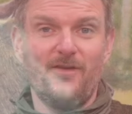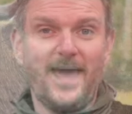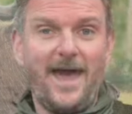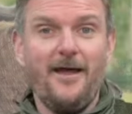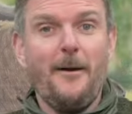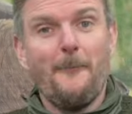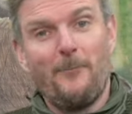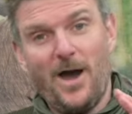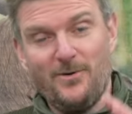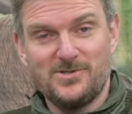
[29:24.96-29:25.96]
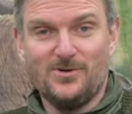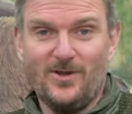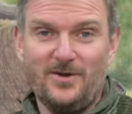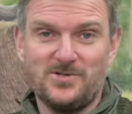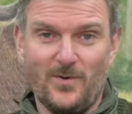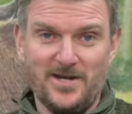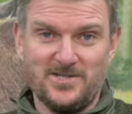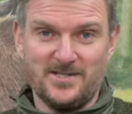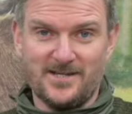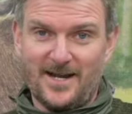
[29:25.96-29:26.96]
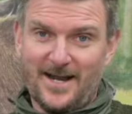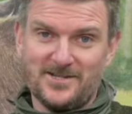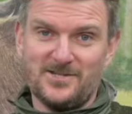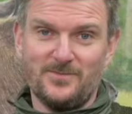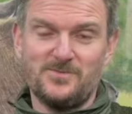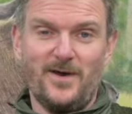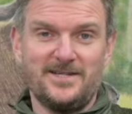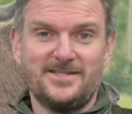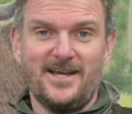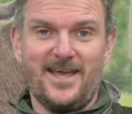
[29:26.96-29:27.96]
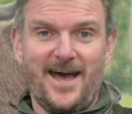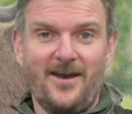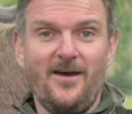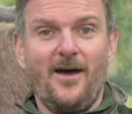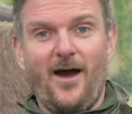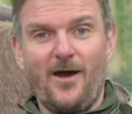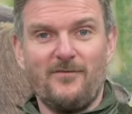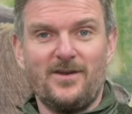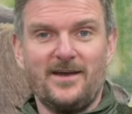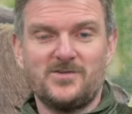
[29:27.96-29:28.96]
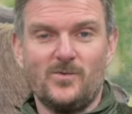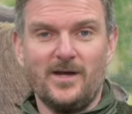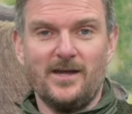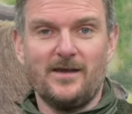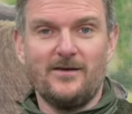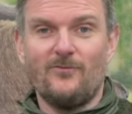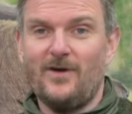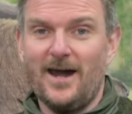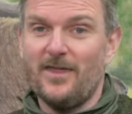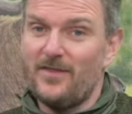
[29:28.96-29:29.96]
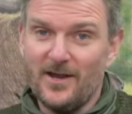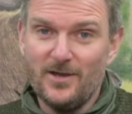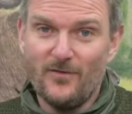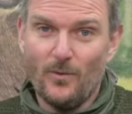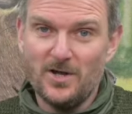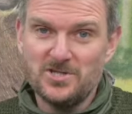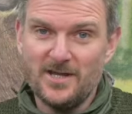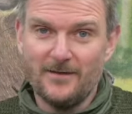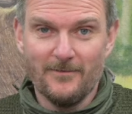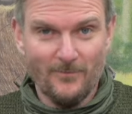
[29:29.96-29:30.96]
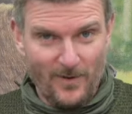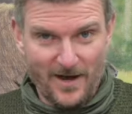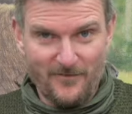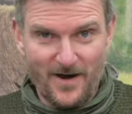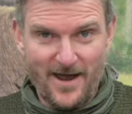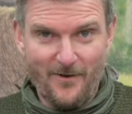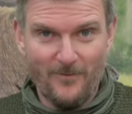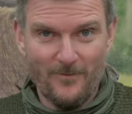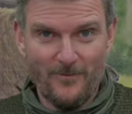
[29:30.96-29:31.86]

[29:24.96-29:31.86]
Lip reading: forget, pose all those questions and I'll answer them as best as I can over the next week. Right, thank you for watching. Bye for now.